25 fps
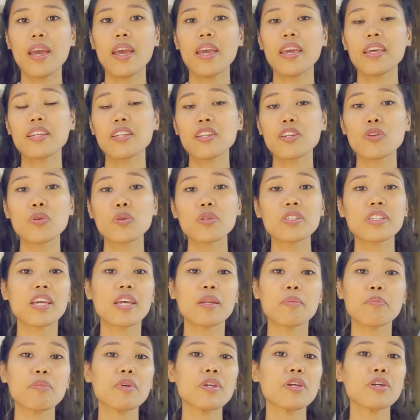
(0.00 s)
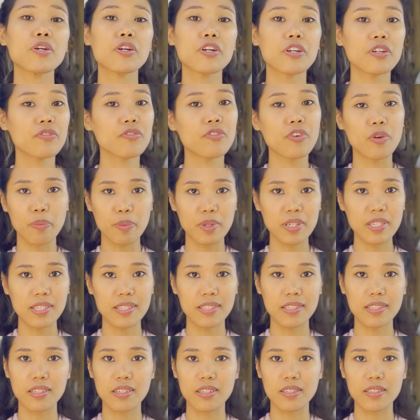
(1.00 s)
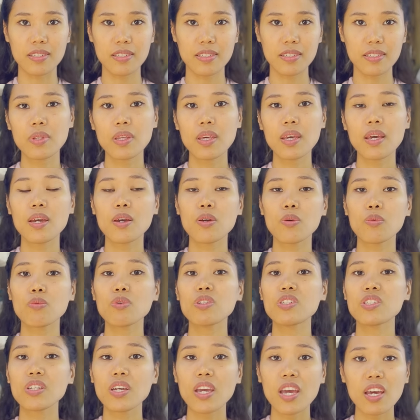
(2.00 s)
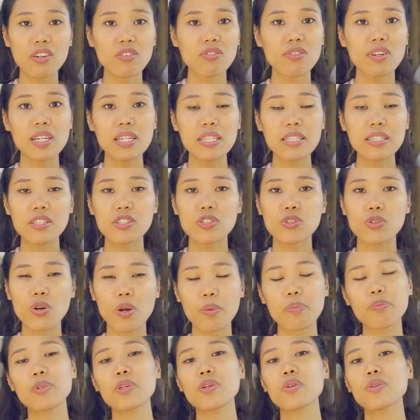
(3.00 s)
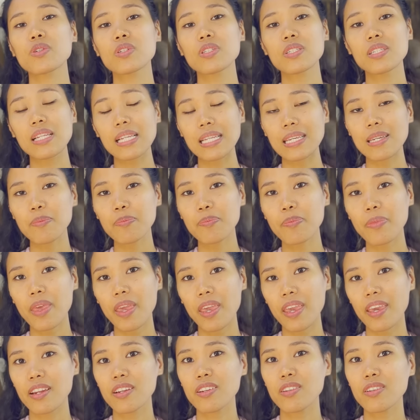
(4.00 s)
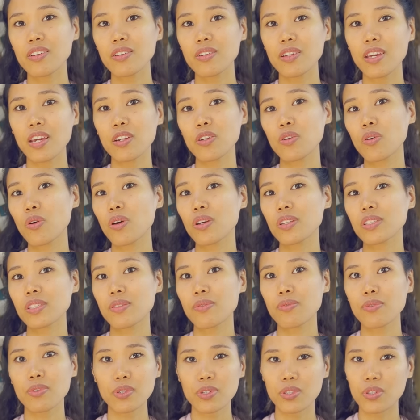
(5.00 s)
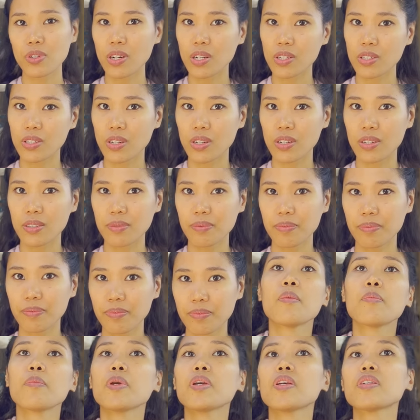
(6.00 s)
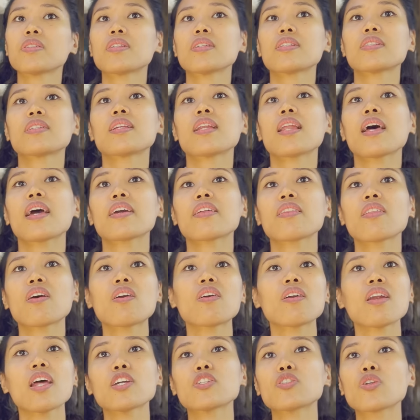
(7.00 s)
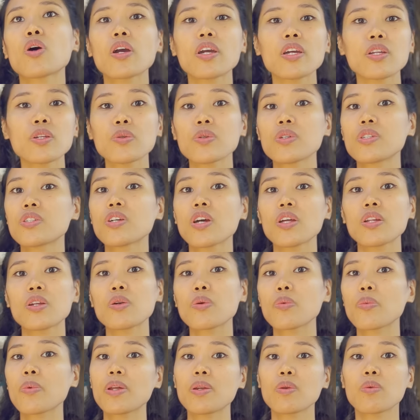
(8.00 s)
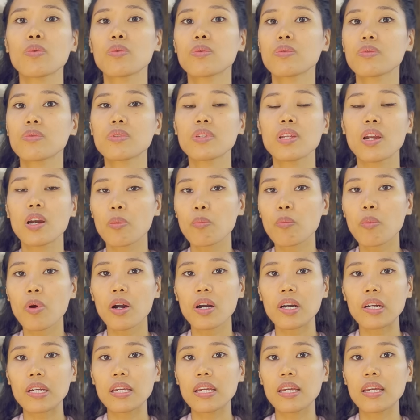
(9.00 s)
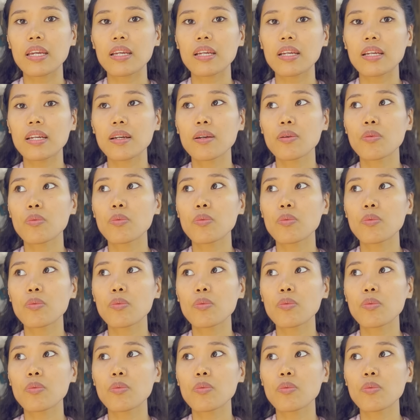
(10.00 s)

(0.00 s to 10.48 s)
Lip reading: and the noise can be heard from a distance, which can really disrupt your sleep and can cause frustration. Because it's like they're like talking to each other when they're barking.